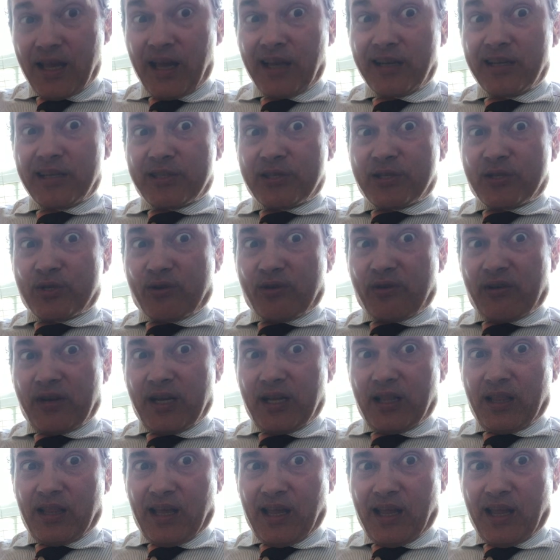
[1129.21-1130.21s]
a
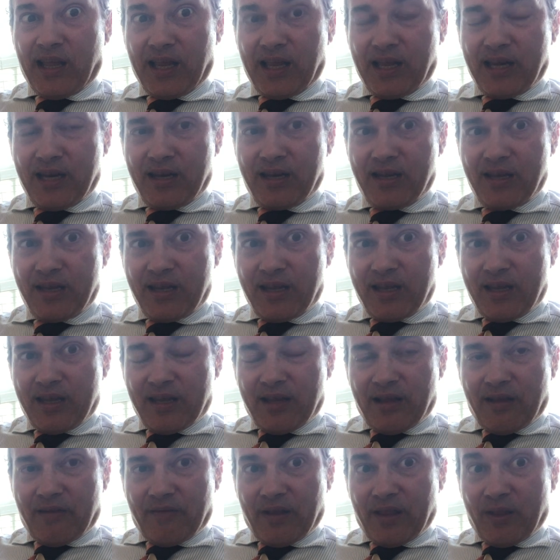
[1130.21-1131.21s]
discrete line
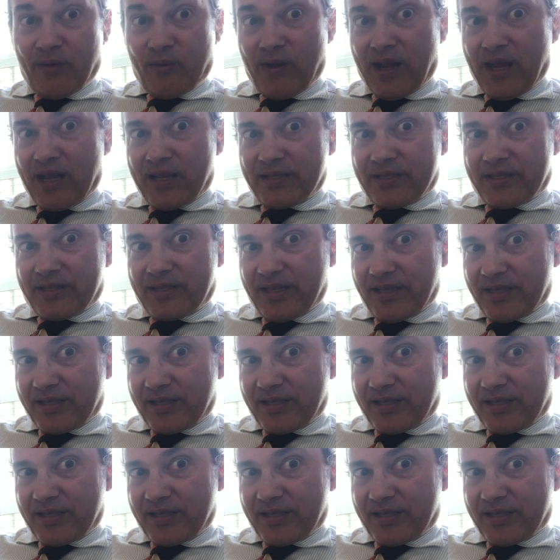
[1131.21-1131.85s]
of otherwise